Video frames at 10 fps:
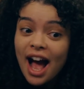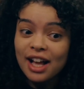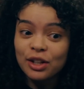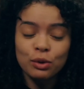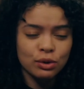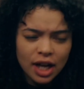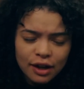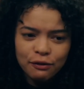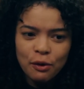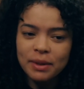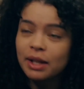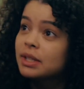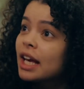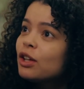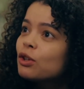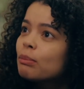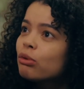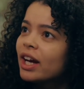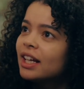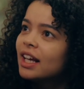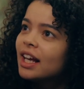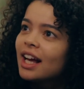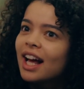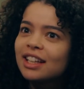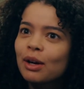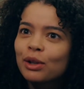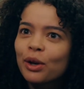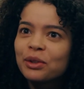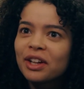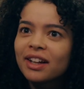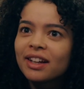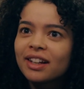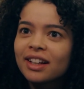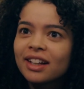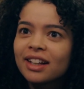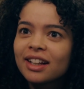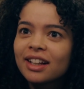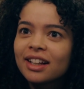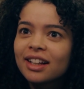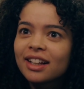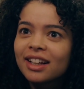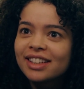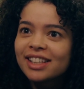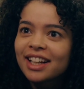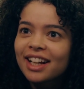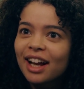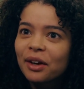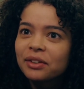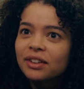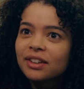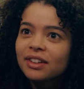and you'll sign a form and they'll take your brain and download it into the cloud.